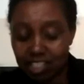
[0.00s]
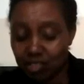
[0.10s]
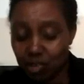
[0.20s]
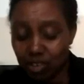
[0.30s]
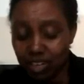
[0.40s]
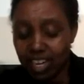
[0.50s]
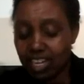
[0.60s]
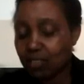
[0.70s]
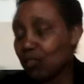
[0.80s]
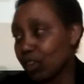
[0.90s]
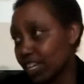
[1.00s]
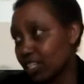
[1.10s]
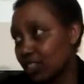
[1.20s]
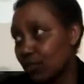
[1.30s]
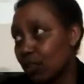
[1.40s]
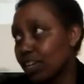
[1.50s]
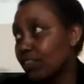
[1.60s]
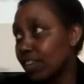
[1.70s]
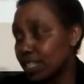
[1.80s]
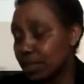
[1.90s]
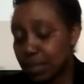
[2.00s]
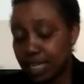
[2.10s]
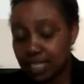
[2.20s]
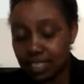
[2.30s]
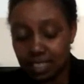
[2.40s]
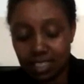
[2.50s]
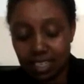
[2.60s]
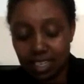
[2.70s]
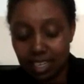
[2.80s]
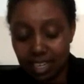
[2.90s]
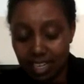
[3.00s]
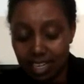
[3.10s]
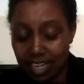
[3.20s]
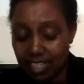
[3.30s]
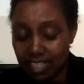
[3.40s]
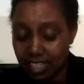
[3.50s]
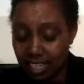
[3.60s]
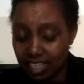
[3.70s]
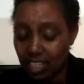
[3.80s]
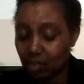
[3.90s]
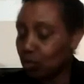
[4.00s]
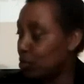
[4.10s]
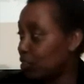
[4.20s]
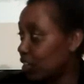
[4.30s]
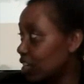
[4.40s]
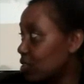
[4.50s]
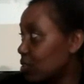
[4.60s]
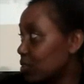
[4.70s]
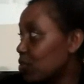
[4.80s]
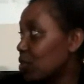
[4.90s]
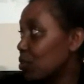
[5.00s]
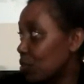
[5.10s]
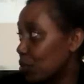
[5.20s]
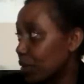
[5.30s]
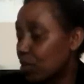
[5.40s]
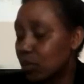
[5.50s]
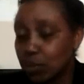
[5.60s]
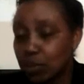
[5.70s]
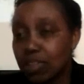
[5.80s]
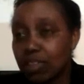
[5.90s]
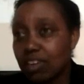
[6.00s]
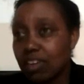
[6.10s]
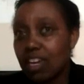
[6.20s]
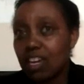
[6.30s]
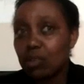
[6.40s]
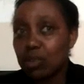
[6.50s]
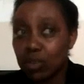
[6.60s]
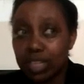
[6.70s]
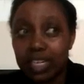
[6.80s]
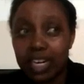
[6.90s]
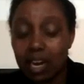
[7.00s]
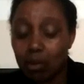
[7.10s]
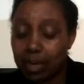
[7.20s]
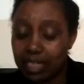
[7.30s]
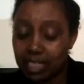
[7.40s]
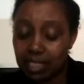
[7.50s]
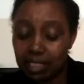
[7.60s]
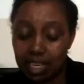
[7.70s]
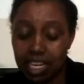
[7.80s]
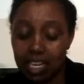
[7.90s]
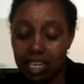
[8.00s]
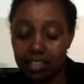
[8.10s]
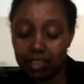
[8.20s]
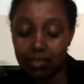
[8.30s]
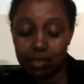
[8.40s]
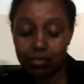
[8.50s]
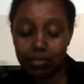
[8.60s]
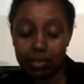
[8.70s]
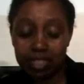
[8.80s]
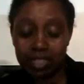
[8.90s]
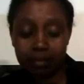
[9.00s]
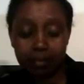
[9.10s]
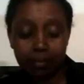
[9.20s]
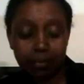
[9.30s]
strongly advocates for investment in ICT and telecommunications for economic growth, not only now, but in the future.